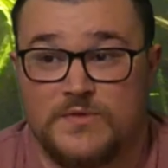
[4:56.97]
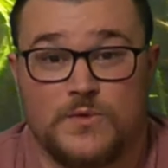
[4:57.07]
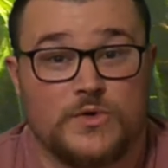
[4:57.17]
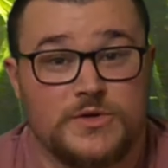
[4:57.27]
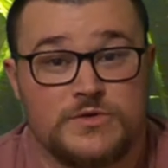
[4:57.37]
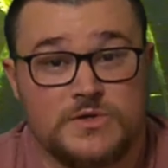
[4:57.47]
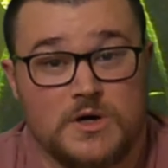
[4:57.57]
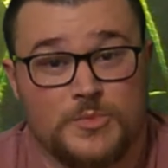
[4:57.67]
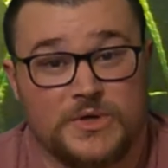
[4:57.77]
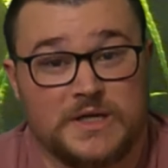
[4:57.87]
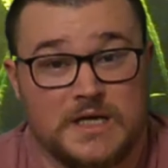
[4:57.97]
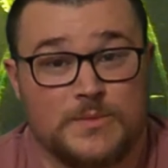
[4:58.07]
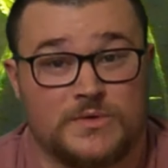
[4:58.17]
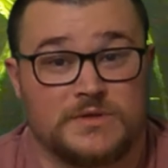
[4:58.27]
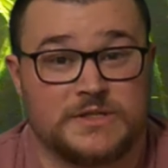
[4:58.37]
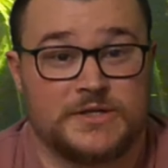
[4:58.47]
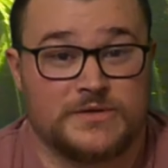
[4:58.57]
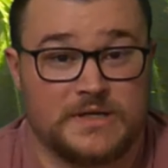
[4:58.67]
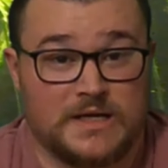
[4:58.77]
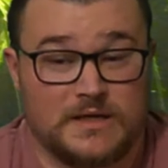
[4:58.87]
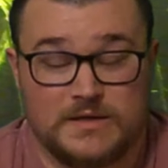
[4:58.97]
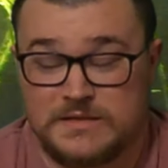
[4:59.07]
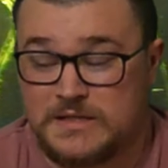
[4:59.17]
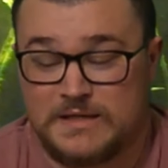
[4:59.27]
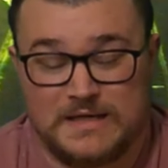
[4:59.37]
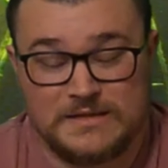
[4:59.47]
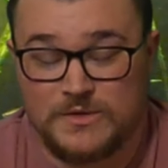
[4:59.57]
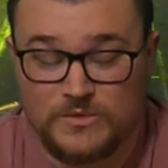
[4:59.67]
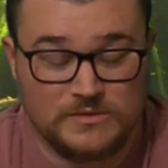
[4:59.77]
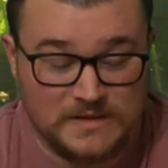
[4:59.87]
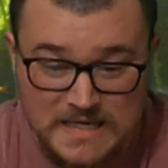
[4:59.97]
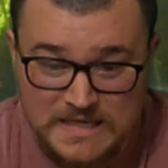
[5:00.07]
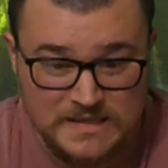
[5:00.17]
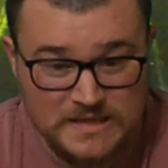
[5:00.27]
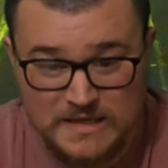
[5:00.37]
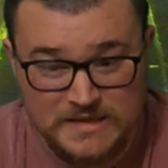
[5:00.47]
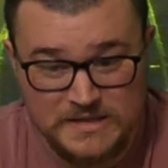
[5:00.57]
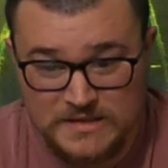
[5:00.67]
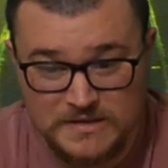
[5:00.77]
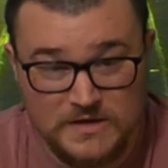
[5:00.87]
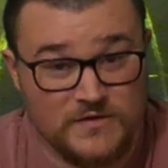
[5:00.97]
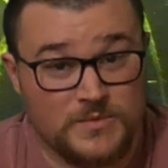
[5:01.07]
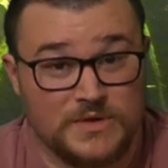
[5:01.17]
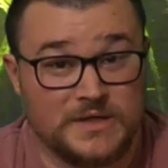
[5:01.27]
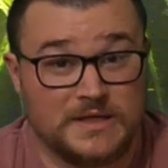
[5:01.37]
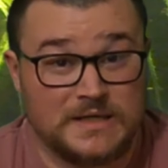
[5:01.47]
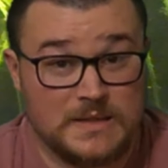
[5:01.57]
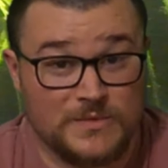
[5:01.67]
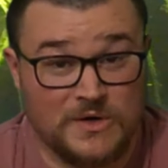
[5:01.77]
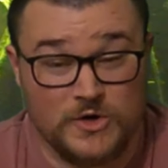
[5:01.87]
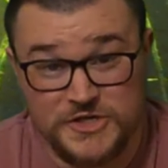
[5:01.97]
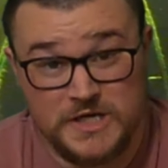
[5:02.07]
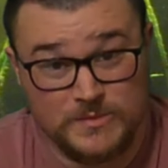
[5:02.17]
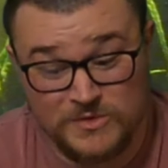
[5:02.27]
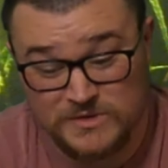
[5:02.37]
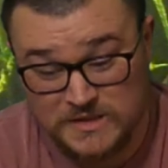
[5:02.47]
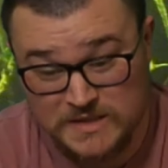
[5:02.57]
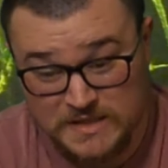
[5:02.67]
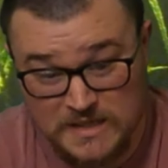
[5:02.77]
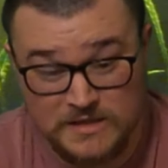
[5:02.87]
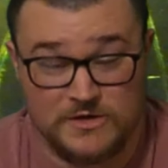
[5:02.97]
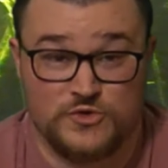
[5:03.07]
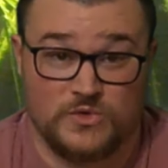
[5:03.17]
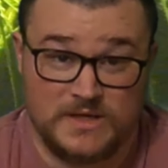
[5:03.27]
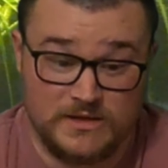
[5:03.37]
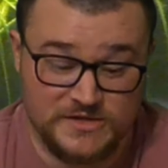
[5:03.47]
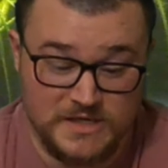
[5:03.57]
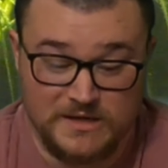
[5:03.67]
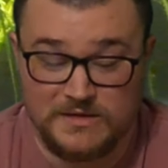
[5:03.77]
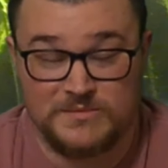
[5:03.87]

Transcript: before you start putting chemicals in your tank, because I don't like the idea of putting harsh chemicals in a tank to control algae.